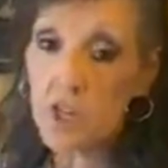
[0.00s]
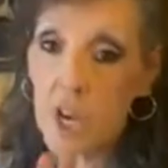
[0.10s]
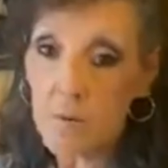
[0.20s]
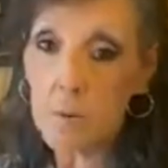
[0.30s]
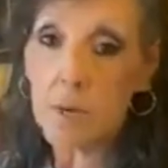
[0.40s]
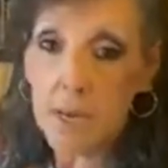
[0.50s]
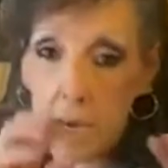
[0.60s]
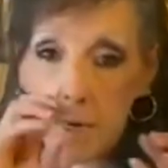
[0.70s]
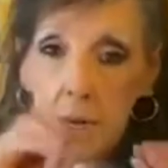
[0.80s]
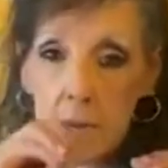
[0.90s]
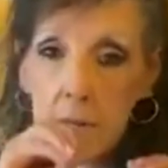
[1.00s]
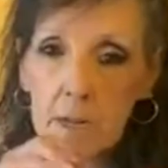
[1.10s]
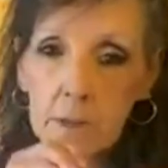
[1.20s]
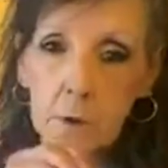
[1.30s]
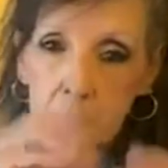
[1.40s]
wish everybody had
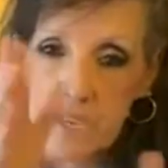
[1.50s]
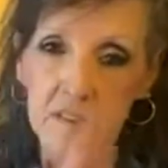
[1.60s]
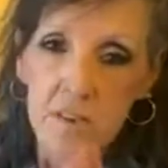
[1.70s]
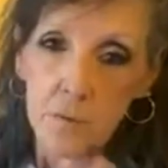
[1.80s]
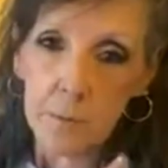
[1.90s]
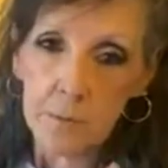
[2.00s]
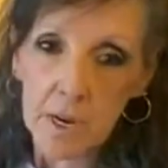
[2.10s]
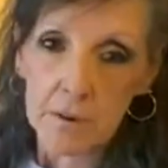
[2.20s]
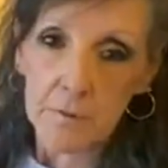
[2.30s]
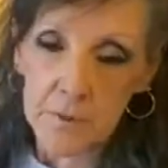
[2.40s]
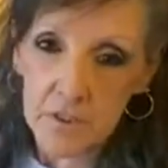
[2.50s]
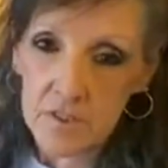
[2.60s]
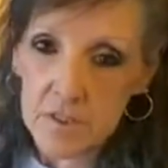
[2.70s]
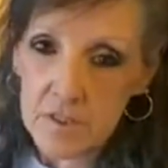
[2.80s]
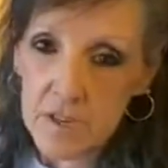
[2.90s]
a little piece of what Mary
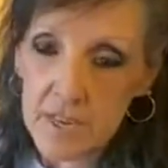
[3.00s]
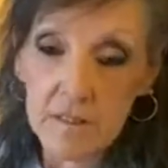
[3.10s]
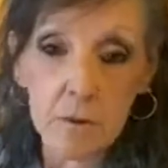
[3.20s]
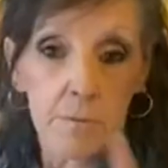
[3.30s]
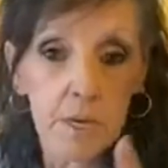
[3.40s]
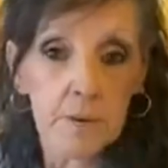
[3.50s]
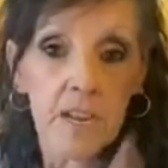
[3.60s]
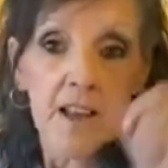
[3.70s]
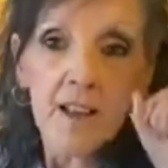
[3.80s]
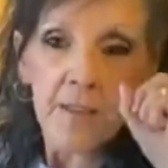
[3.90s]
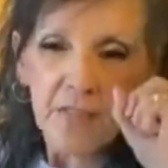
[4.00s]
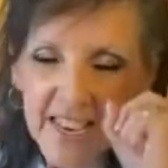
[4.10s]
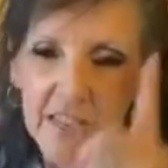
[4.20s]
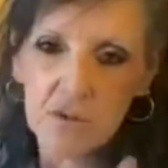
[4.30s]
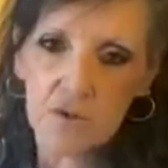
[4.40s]
feels inside. So Mary,
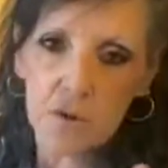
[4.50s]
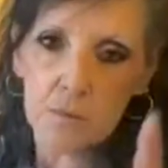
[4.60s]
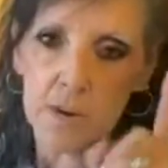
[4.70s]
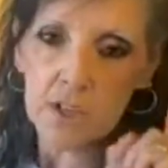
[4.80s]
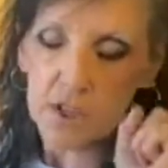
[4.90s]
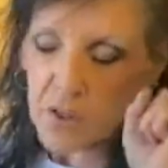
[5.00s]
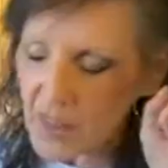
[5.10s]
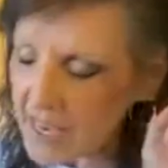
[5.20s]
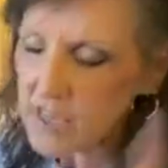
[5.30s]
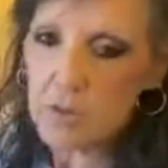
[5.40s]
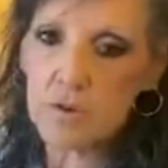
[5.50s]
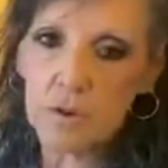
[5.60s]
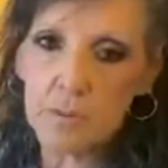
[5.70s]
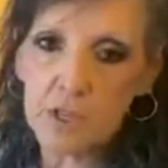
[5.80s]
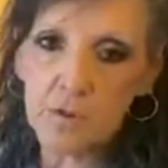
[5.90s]
thank you so much. Thank you
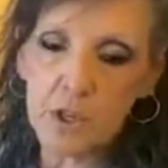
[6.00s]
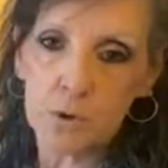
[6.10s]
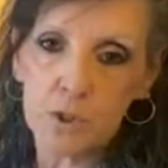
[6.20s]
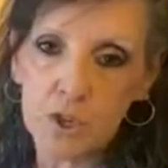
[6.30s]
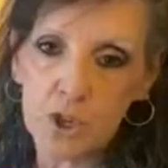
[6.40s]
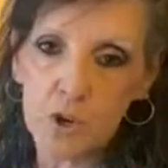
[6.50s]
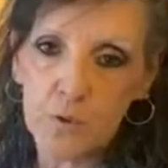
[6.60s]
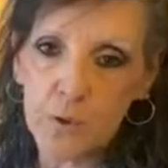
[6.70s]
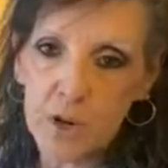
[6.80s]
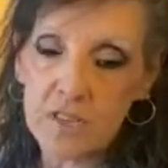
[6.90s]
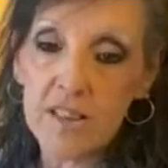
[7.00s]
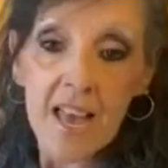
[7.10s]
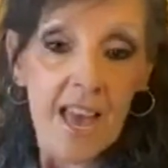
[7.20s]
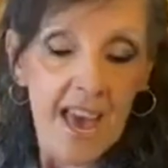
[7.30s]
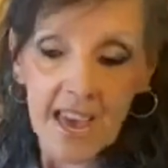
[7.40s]
so much for doing the show for us.
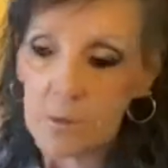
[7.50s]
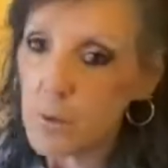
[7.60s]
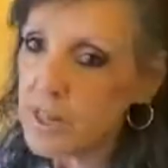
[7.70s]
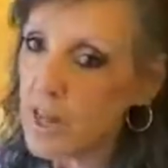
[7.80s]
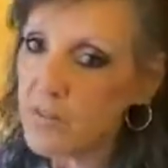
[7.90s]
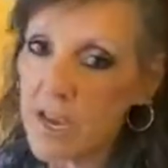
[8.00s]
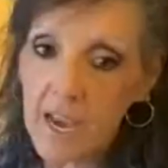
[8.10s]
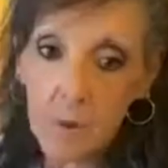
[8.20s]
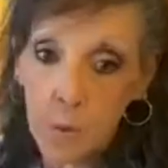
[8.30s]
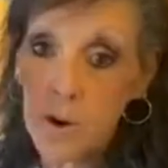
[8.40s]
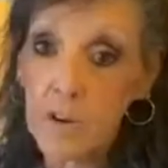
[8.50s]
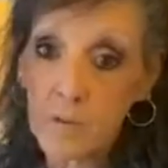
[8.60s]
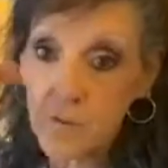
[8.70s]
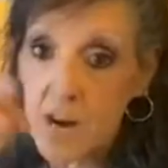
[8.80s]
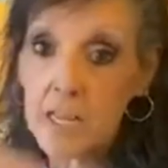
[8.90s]
And we love you and we'll
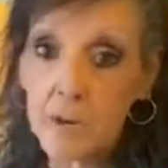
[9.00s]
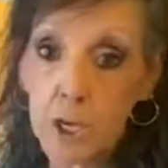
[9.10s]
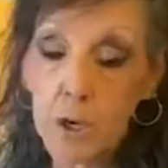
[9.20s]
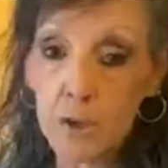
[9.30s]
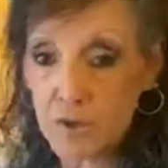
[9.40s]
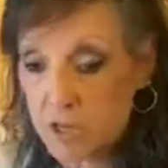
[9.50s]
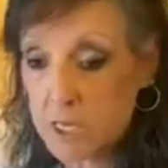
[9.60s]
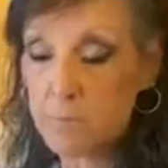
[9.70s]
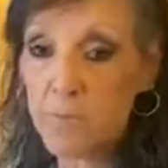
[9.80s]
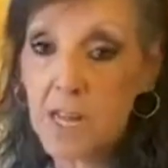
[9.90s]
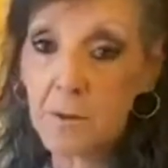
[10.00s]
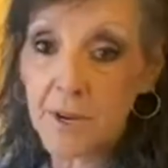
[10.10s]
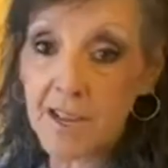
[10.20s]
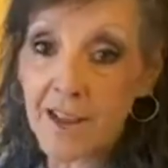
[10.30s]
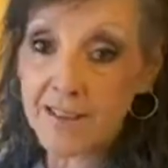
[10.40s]
follow you. So keep
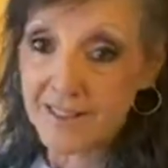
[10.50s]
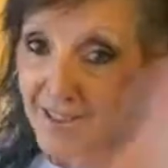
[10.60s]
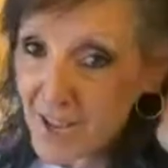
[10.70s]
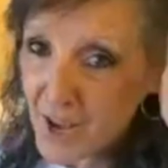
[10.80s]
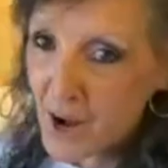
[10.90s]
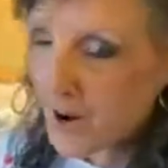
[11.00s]
following us.